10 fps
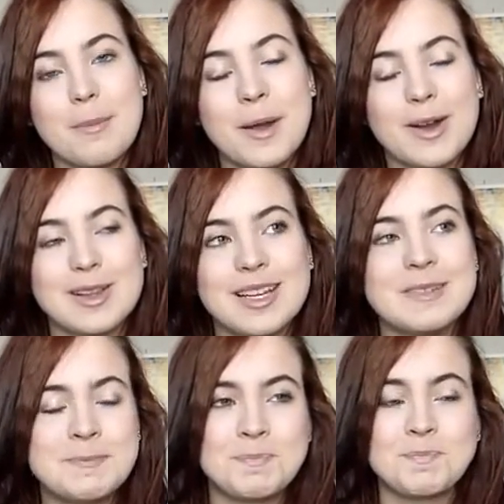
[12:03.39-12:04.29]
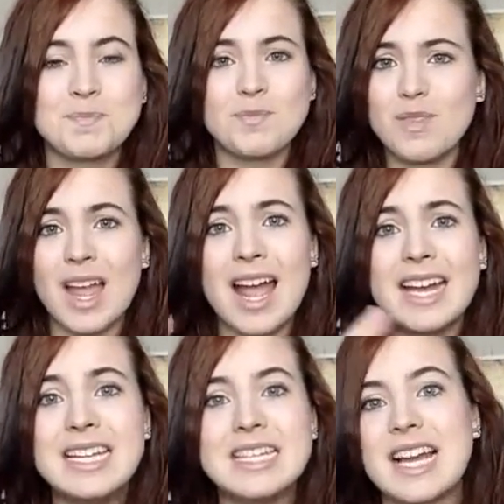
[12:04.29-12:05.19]
Apparently
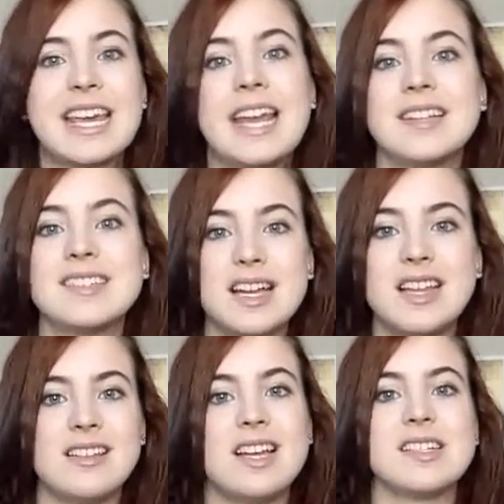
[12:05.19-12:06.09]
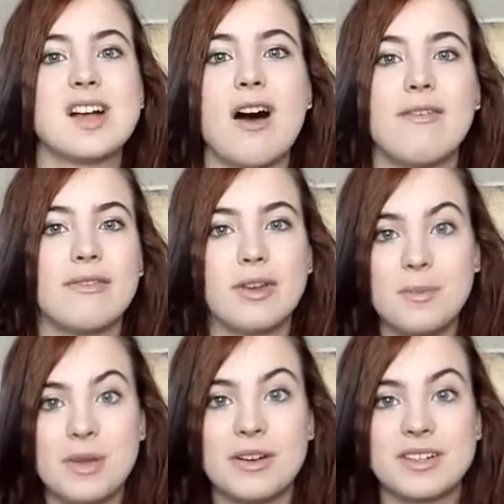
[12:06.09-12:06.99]
I can't study things off of
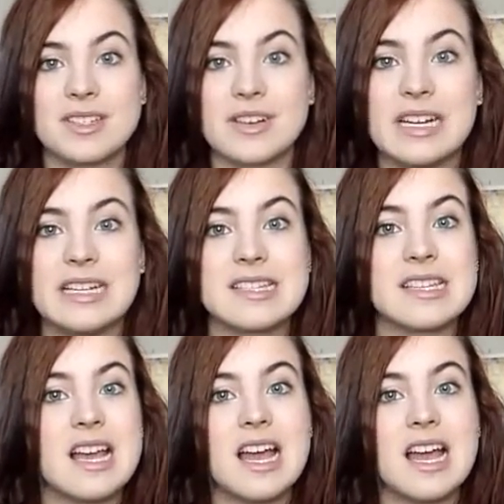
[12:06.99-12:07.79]
computer screens.